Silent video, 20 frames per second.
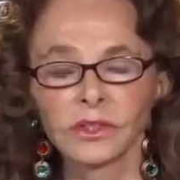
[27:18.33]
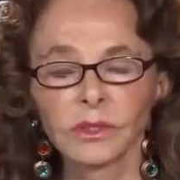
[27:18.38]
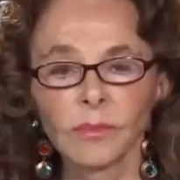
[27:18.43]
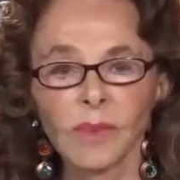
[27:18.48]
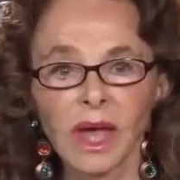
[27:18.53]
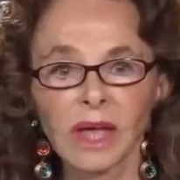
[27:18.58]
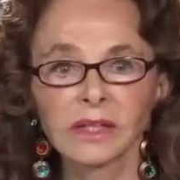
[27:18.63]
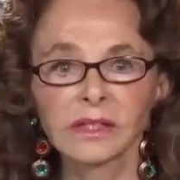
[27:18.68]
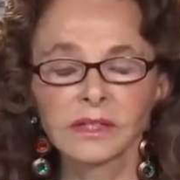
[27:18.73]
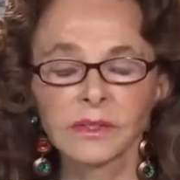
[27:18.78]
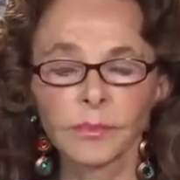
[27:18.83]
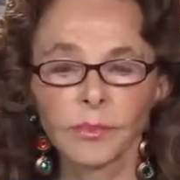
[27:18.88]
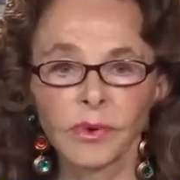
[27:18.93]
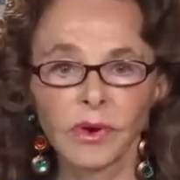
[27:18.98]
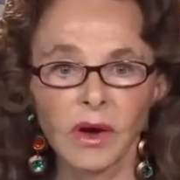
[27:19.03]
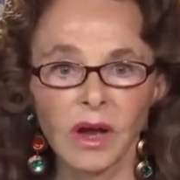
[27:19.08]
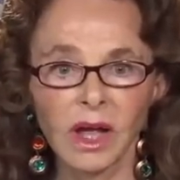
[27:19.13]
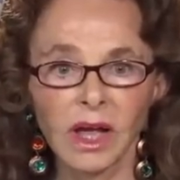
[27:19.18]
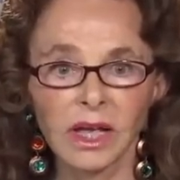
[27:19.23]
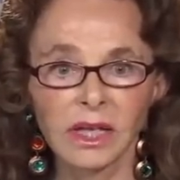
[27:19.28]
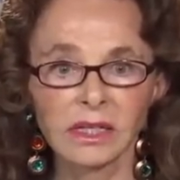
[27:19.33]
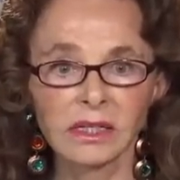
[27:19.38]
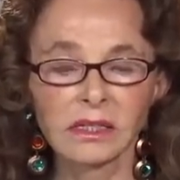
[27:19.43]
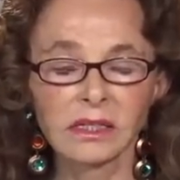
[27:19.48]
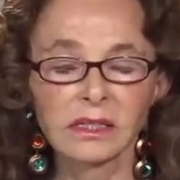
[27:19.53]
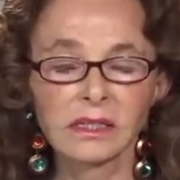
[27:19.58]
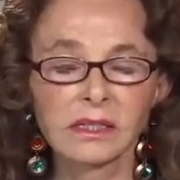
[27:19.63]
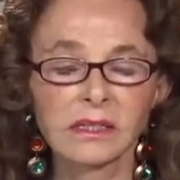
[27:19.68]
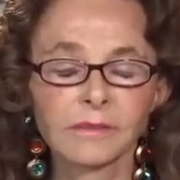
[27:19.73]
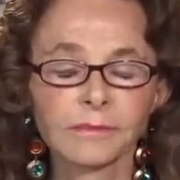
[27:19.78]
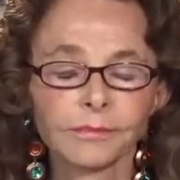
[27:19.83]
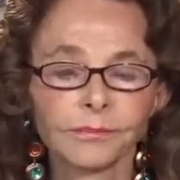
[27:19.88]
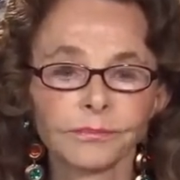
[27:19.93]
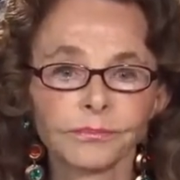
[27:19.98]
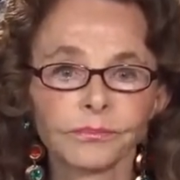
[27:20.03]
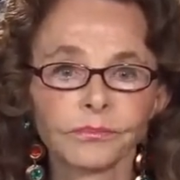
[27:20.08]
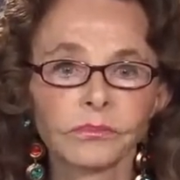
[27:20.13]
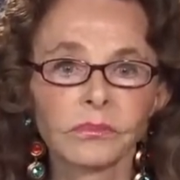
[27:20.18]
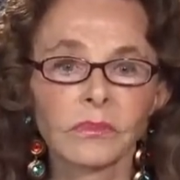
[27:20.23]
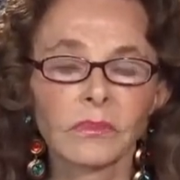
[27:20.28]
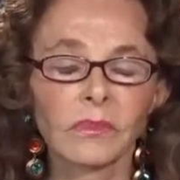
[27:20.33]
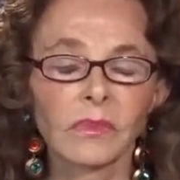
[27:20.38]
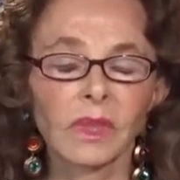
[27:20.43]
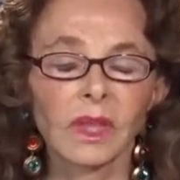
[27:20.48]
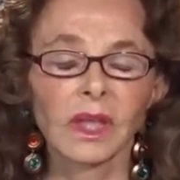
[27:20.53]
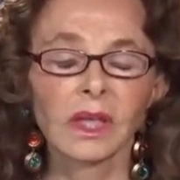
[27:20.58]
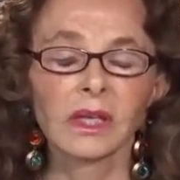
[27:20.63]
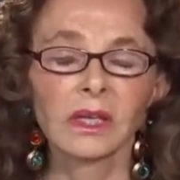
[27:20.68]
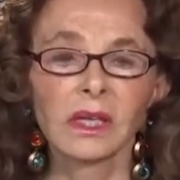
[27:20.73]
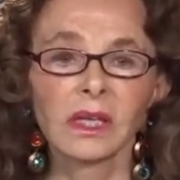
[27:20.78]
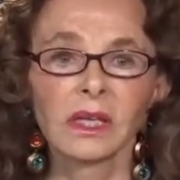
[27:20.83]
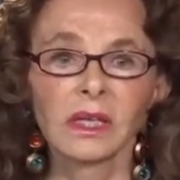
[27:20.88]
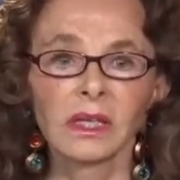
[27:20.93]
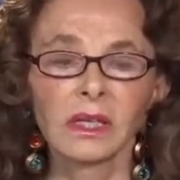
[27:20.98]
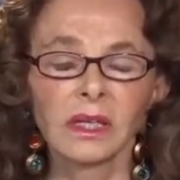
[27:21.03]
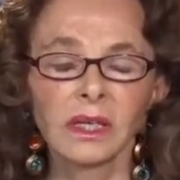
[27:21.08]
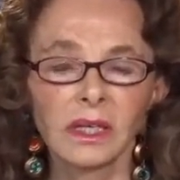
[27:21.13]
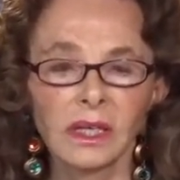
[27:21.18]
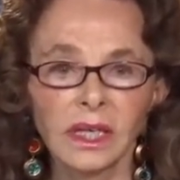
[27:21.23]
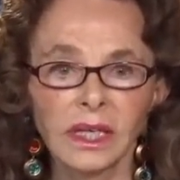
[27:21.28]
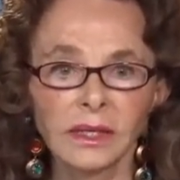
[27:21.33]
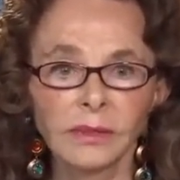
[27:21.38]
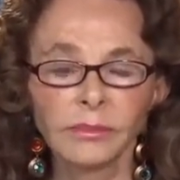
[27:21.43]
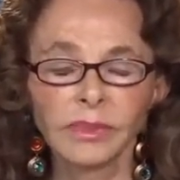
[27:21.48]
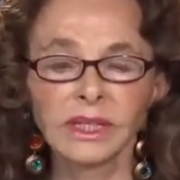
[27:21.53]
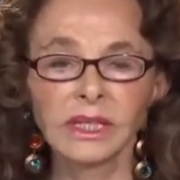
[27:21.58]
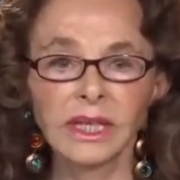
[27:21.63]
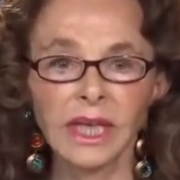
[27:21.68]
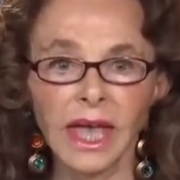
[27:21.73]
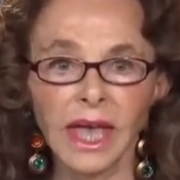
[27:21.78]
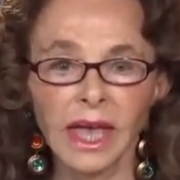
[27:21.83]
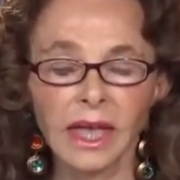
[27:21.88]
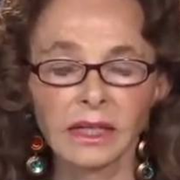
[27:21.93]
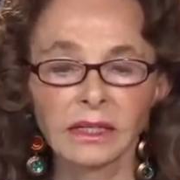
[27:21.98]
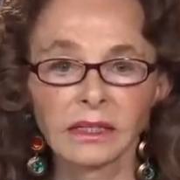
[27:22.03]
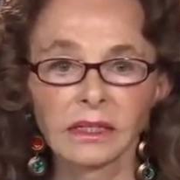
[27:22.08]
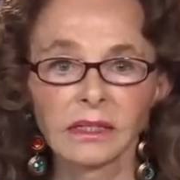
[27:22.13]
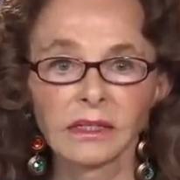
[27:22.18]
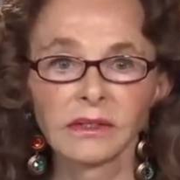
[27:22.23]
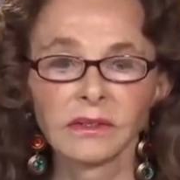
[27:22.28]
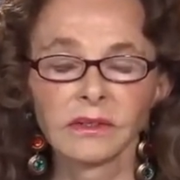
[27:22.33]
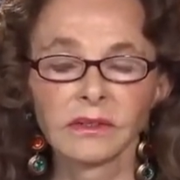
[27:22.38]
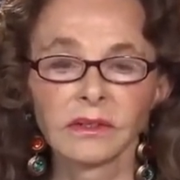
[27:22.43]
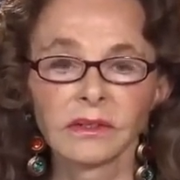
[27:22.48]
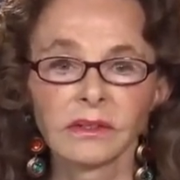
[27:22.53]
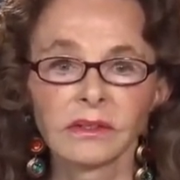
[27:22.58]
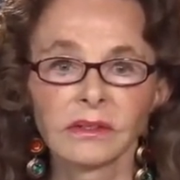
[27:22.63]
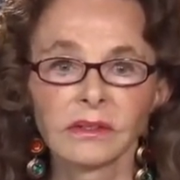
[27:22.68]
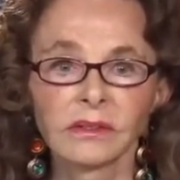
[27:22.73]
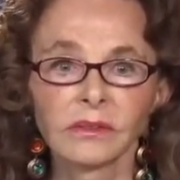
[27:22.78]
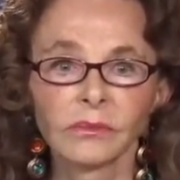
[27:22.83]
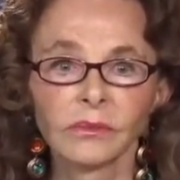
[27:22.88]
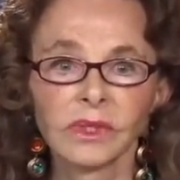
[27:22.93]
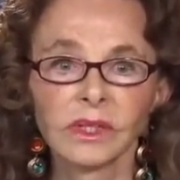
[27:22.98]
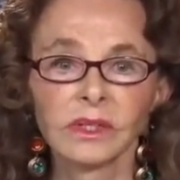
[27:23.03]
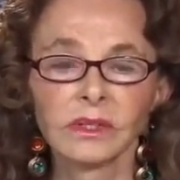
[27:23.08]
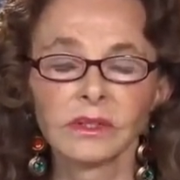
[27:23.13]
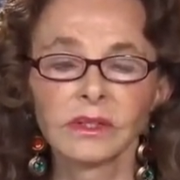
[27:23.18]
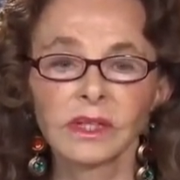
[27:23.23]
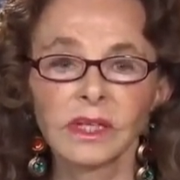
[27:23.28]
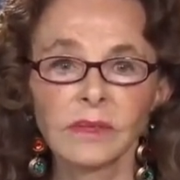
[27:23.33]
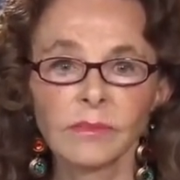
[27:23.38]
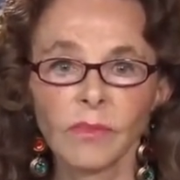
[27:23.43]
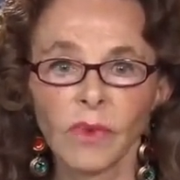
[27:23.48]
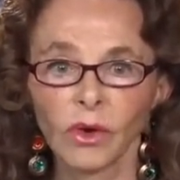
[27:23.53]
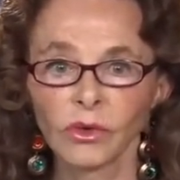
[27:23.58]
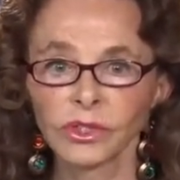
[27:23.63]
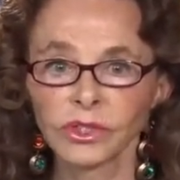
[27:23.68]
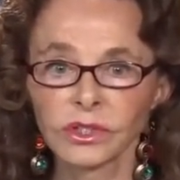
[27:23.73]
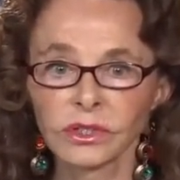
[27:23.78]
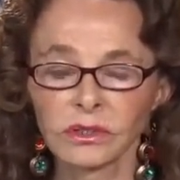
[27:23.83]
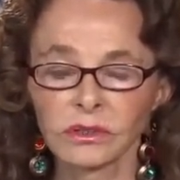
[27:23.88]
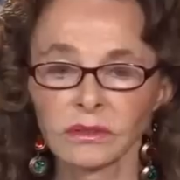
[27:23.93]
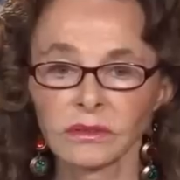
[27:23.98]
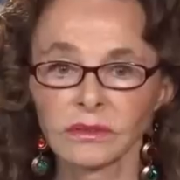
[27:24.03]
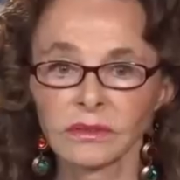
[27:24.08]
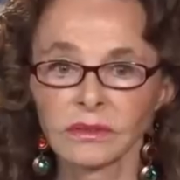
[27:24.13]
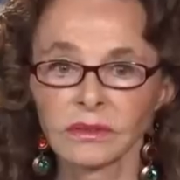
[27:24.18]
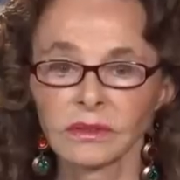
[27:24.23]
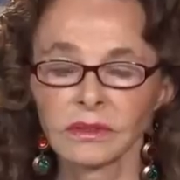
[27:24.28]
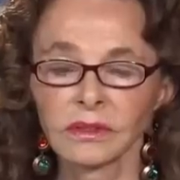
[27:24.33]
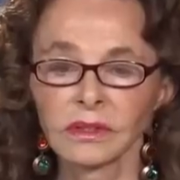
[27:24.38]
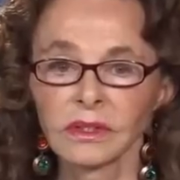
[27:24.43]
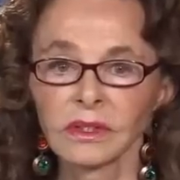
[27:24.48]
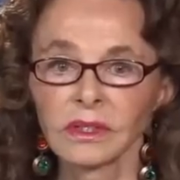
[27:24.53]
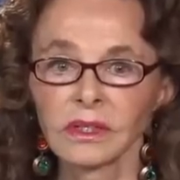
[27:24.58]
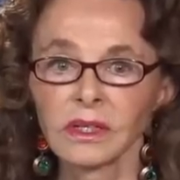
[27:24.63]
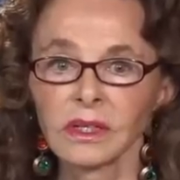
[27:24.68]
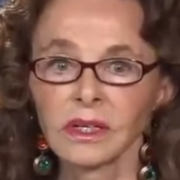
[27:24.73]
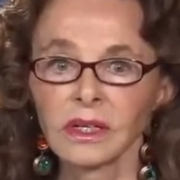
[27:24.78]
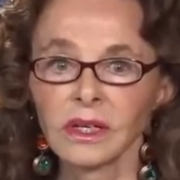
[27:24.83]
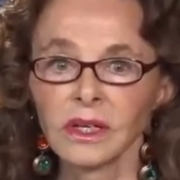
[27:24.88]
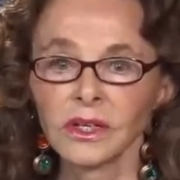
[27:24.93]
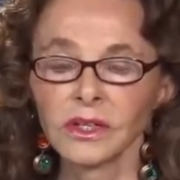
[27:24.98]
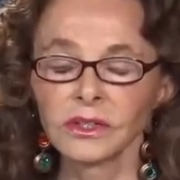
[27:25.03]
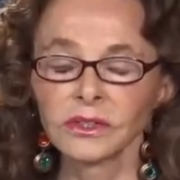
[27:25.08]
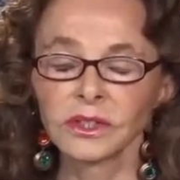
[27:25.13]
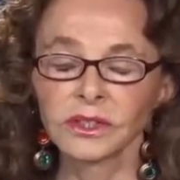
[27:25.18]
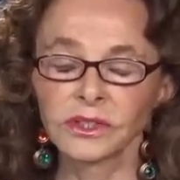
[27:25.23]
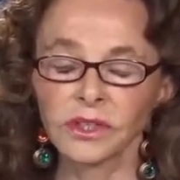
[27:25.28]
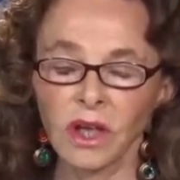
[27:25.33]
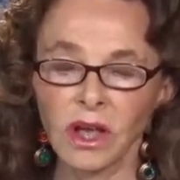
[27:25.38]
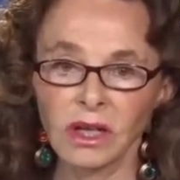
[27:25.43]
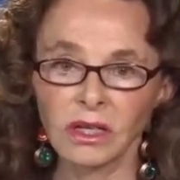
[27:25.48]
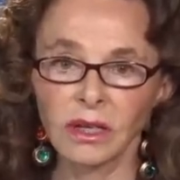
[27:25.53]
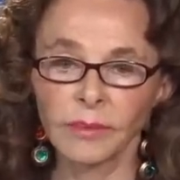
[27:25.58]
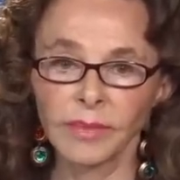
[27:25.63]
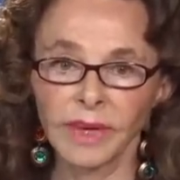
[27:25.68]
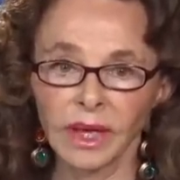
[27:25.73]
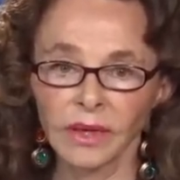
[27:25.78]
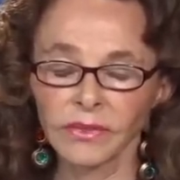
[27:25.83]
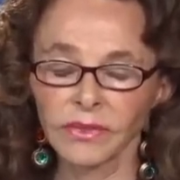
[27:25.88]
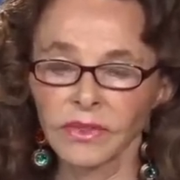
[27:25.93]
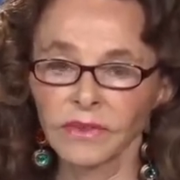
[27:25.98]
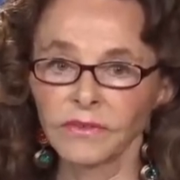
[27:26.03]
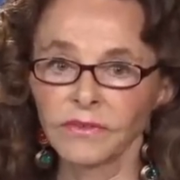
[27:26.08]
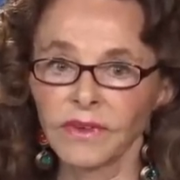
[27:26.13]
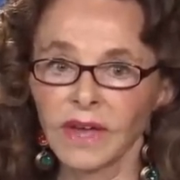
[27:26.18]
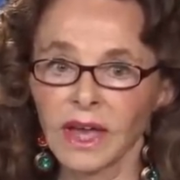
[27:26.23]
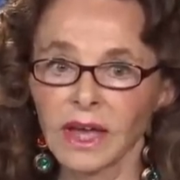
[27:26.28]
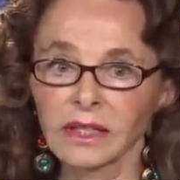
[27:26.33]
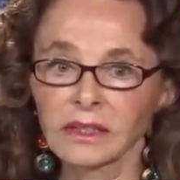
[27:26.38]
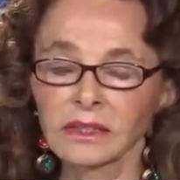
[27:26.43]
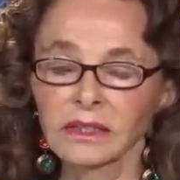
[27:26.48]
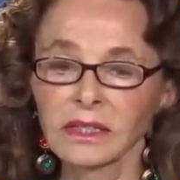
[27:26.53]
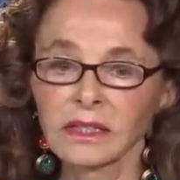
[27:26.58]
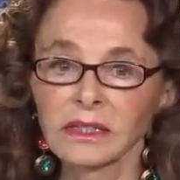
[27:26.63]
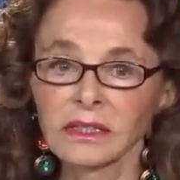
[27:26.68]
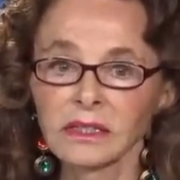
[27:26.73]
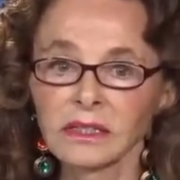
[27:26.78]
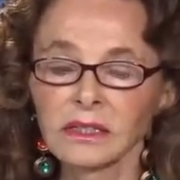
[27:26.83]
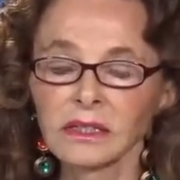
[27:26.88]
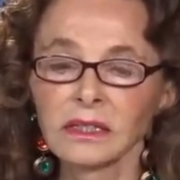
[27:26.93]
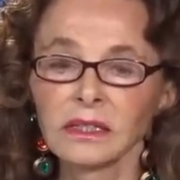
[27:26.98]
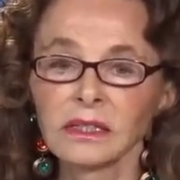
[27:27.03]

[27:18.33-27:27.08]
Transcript: To my surprise, he began with emotion to talk about the fact that